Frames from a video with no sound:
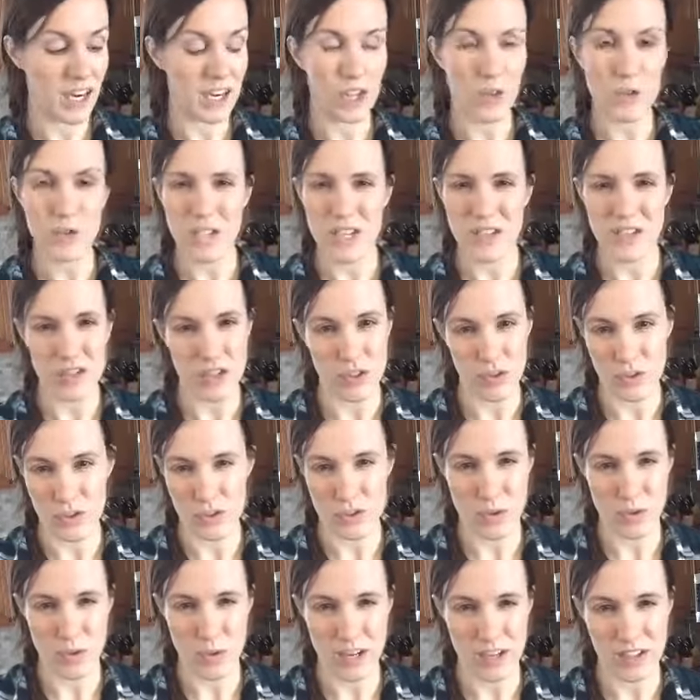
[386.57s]
you could even do this
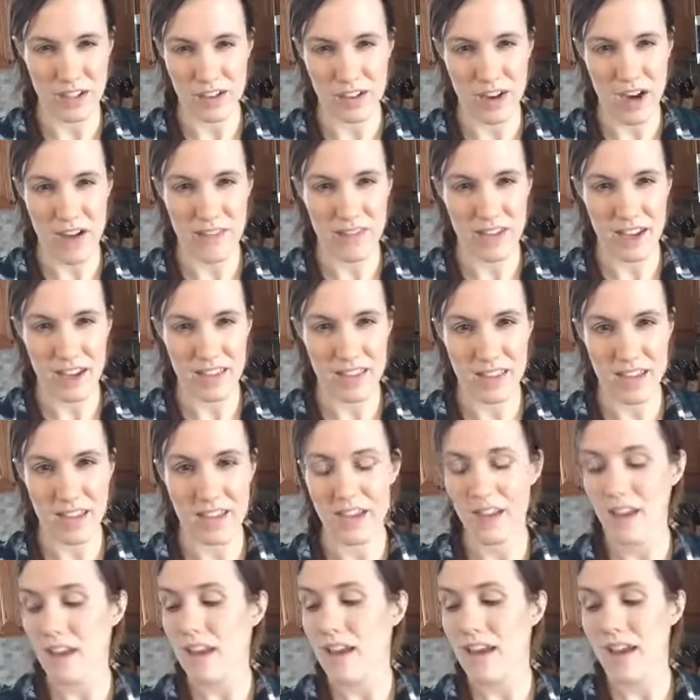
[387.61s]
with regular coffee, I think,